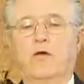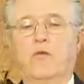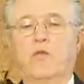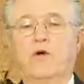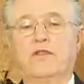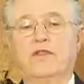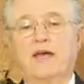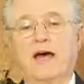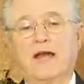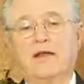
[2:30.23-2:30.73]

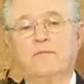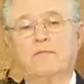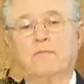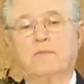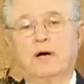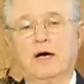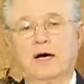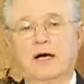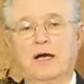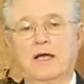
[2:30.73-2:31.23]
When that
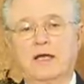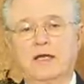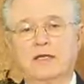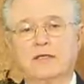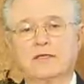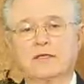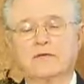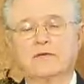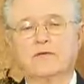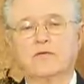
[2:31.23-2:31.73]

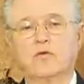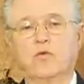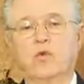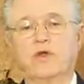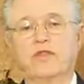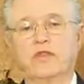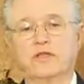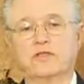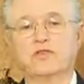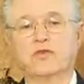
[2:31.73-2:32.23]
mind,
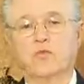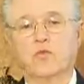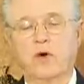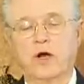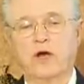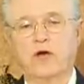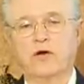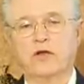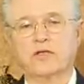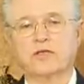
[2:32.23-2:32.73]
with its
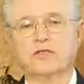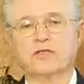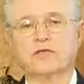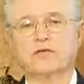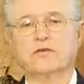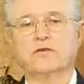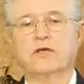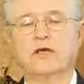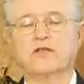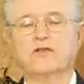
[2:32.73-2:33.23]
awareness,
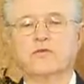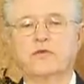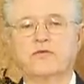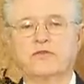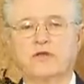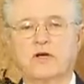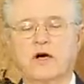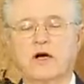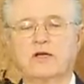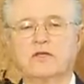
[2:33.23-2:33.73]
as
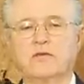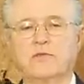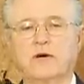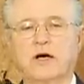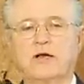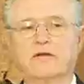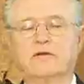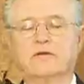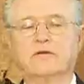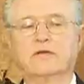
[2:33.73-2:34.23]
we've talked
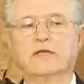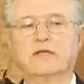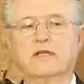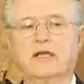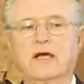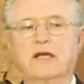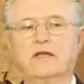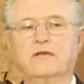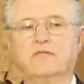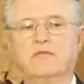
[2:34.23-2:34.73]
about,
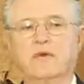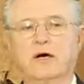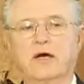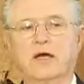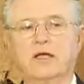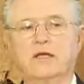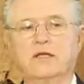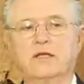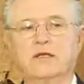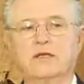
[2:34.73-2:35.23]
enlightened
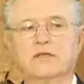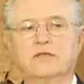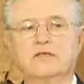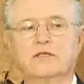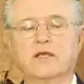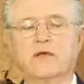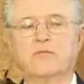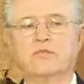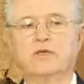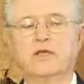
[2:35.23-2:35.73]
mind
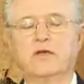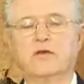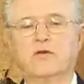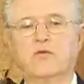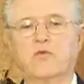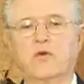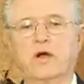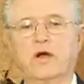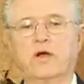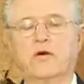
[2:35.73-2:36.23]
is empty and
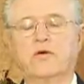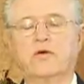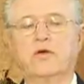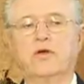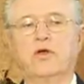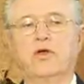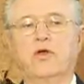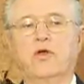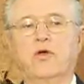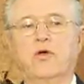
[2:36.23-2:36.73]
aware.
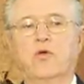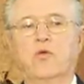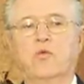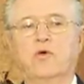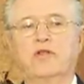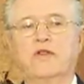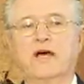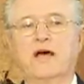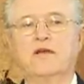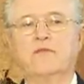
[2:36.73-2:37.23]

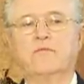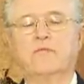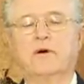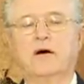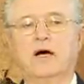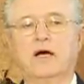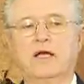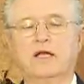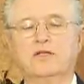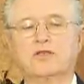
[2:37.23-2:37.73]
When that
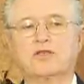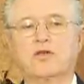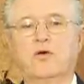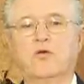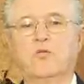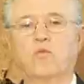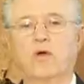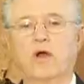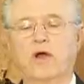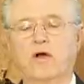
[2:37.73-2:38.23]
mind's
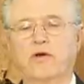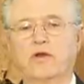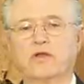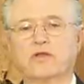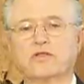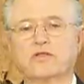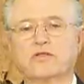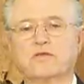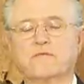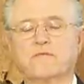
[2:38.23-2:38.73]

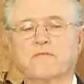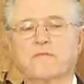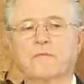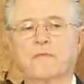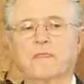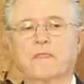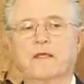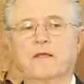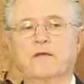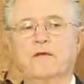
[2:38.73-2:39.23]
awareness
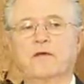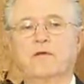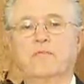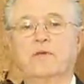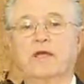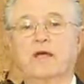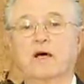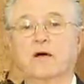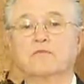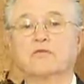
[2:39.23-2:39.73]

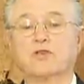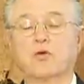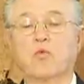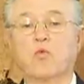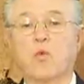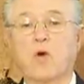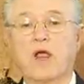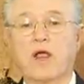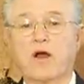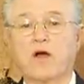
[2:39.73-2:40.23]
becomes
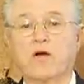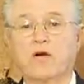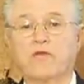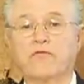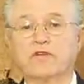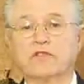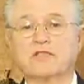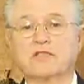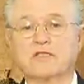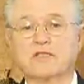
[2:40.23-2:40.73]
aware
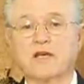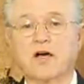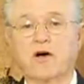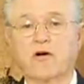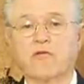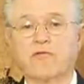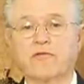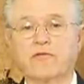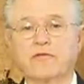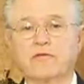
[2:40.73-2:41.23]
of
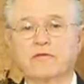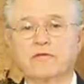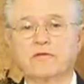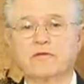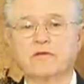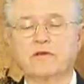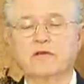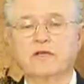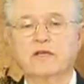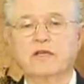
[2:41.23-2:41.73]
itself,
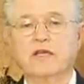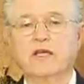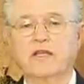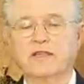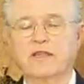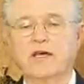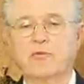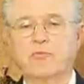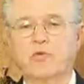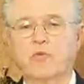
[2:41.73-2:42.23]

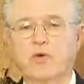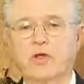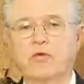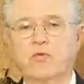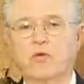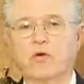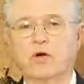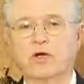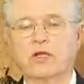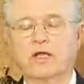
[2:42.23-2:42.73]
at that point
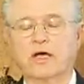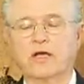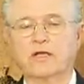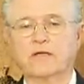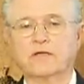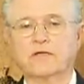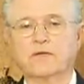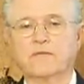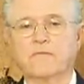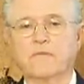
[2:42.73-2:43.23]
we're enlightened.